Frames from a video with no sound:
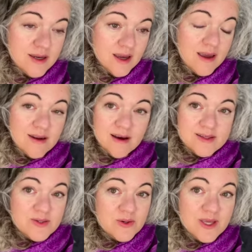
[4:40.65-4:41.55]
And
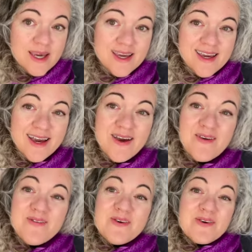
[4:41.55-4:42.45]
also, like,
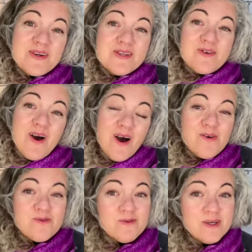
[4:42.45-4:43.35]
if you can draw a
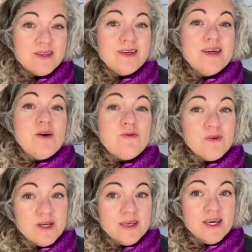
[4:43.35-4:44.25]
really,
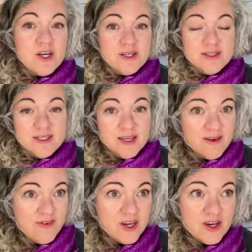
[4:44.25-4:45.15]
really good stick
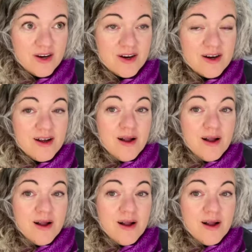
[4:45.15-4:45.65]
figure,